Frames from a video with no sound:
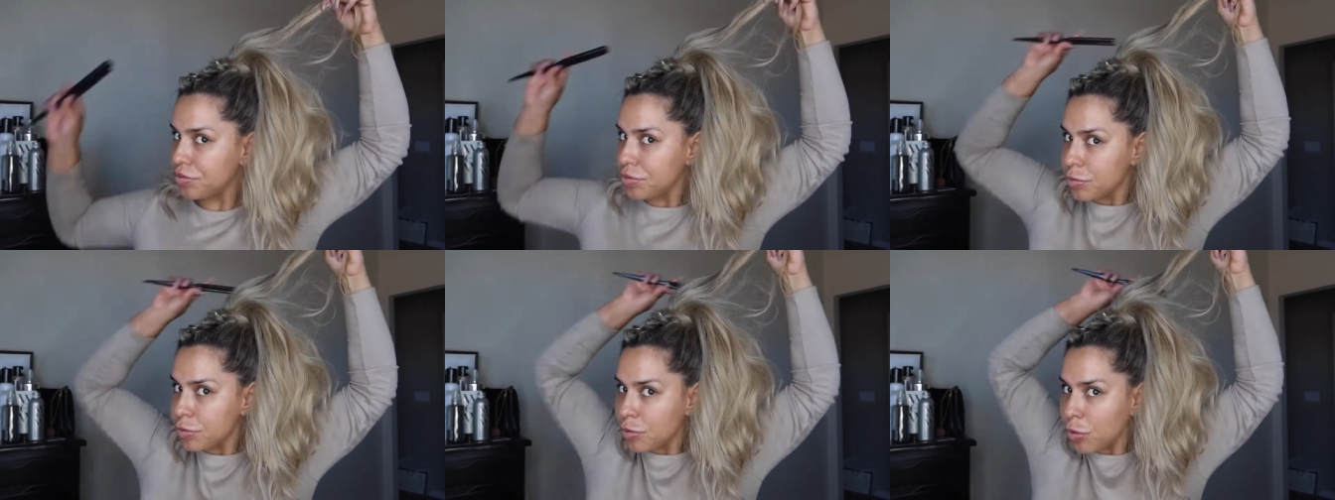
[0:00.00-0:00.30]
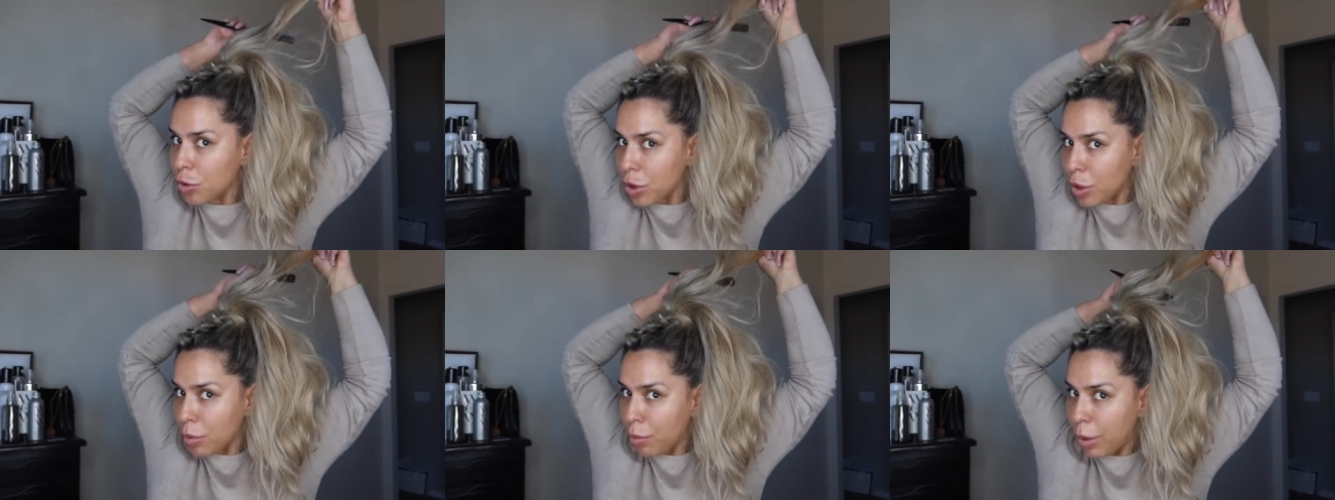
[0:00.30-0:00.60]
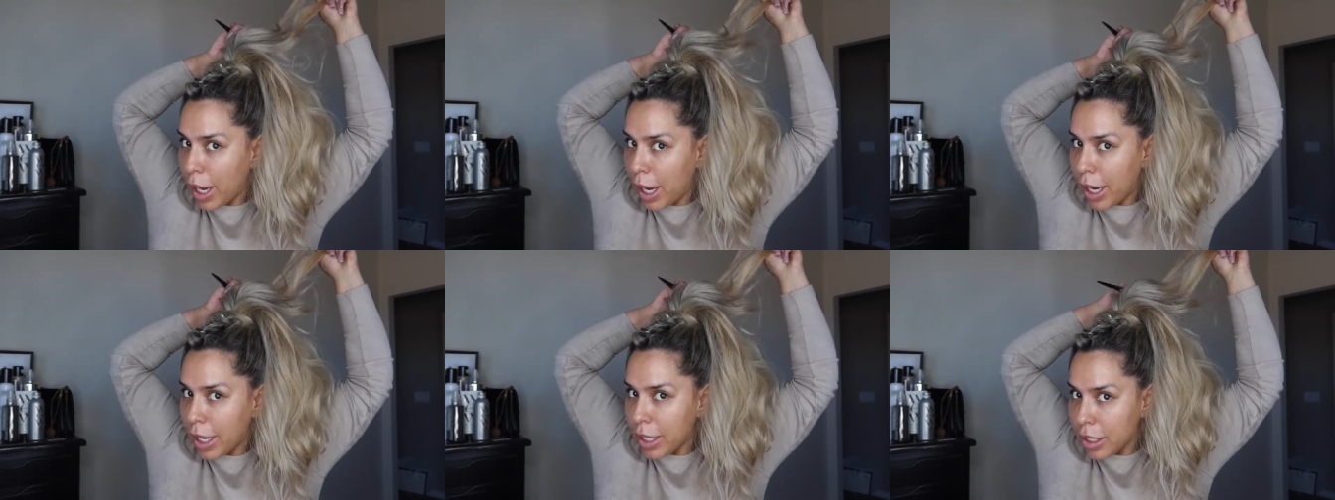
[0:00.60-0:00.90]
For the
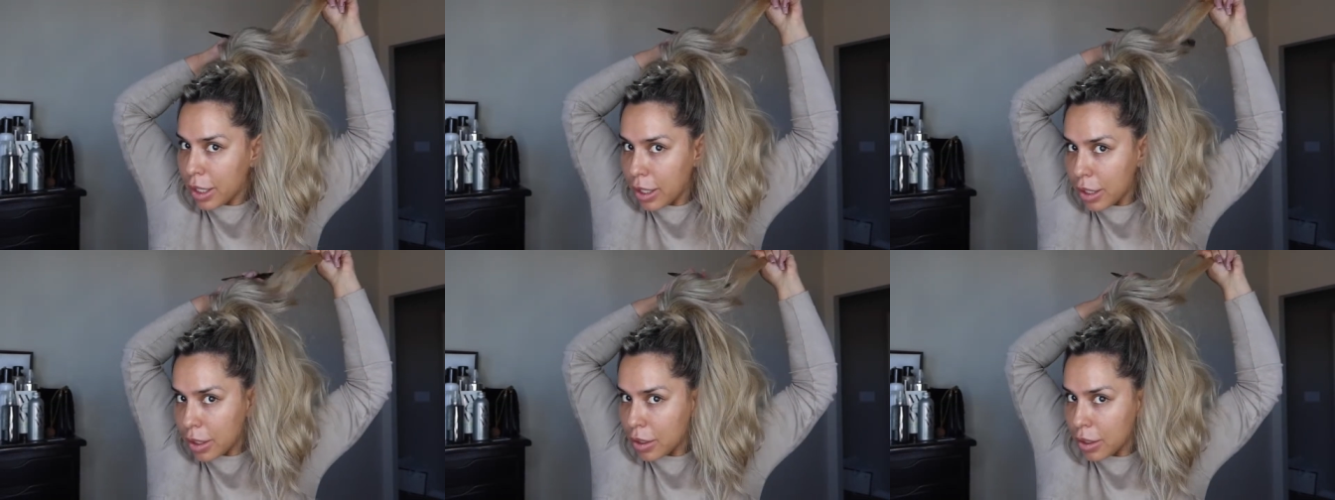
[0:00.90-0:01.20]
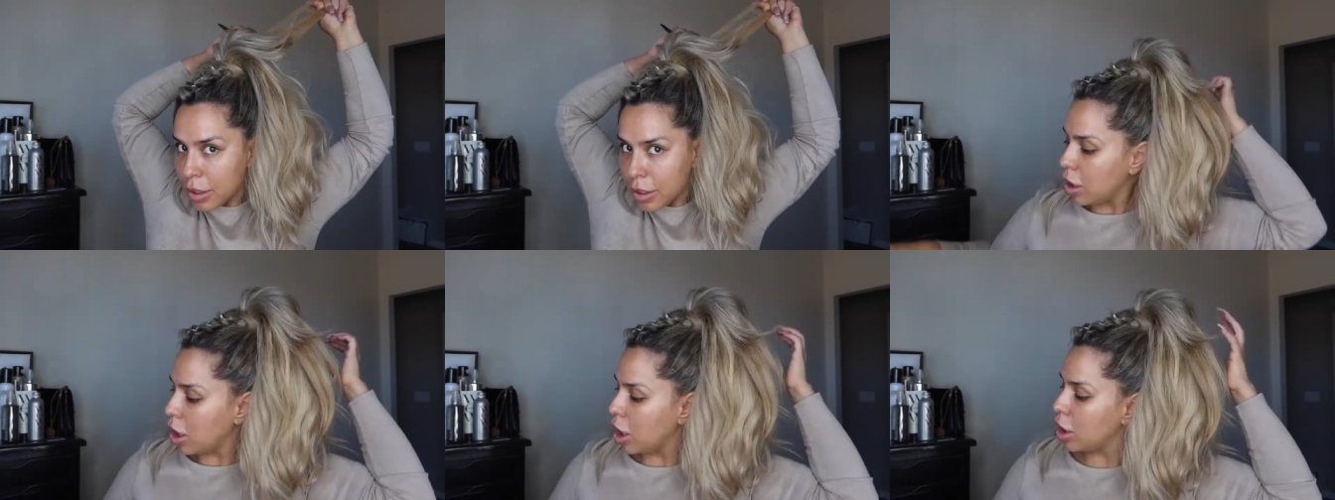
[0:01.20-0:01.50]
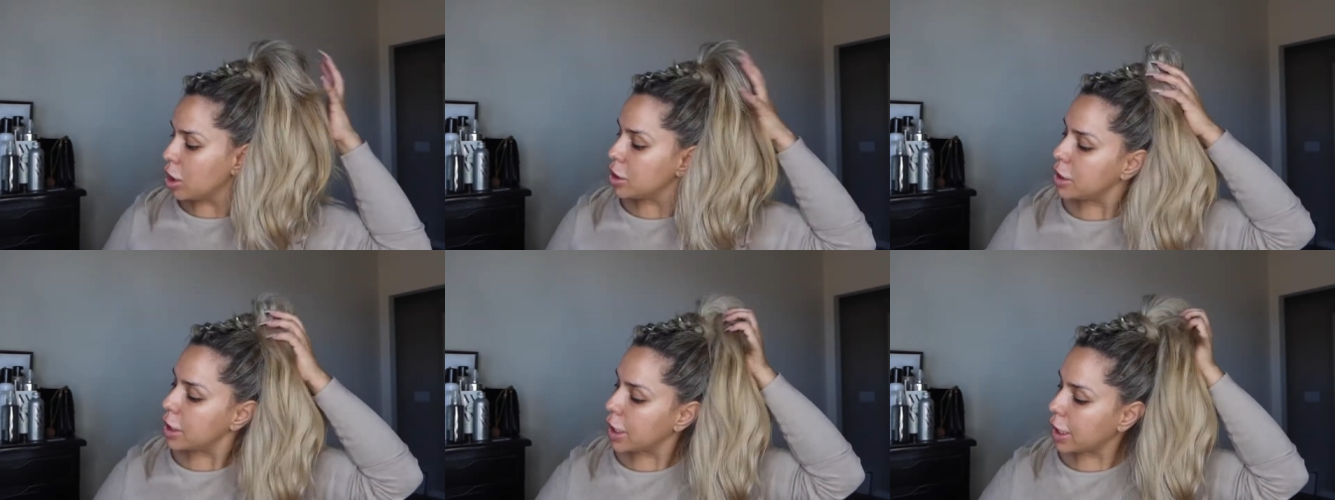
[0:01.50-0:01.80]
back,
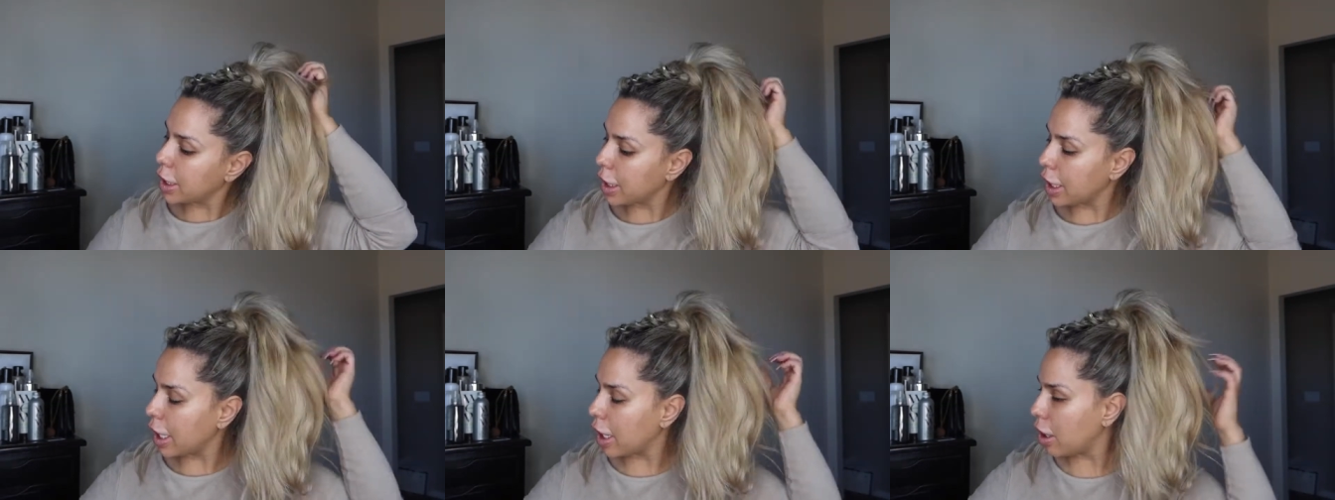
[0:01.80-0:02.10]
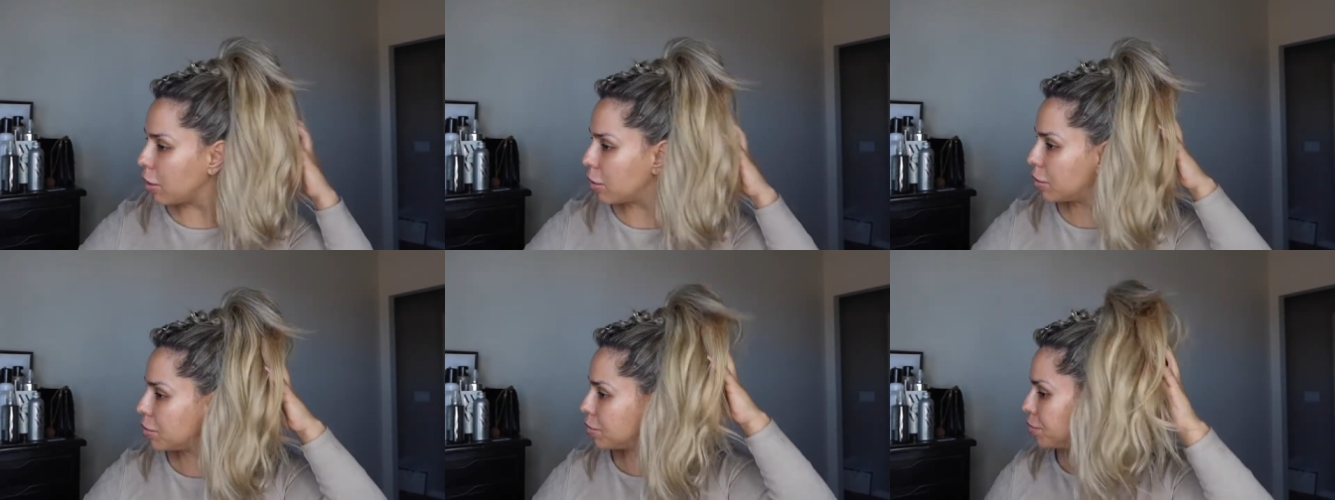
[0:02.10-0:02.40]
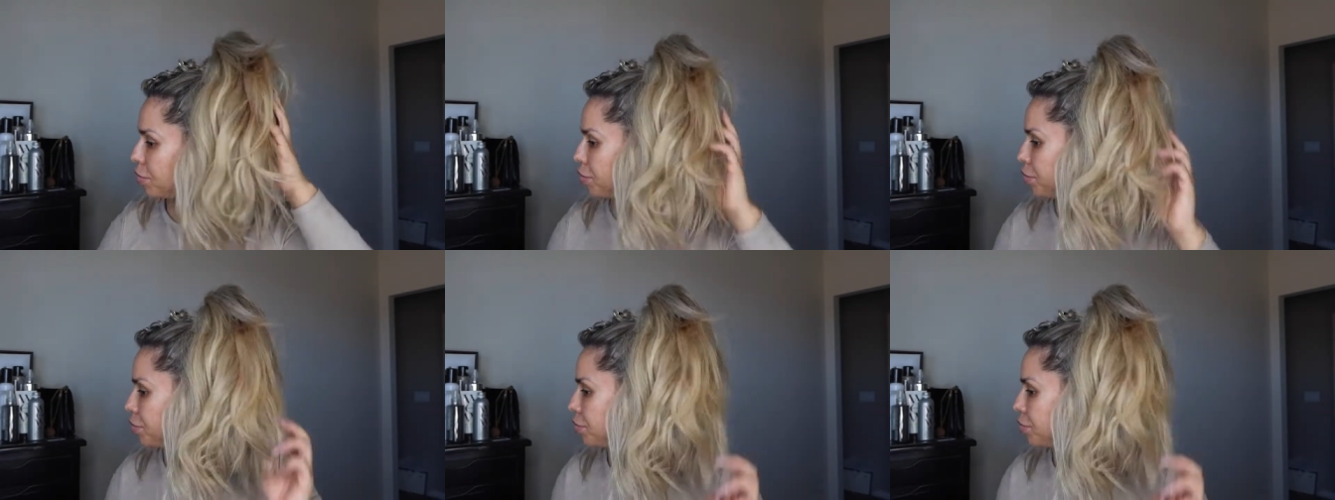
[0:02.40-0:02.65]
I'll check it out.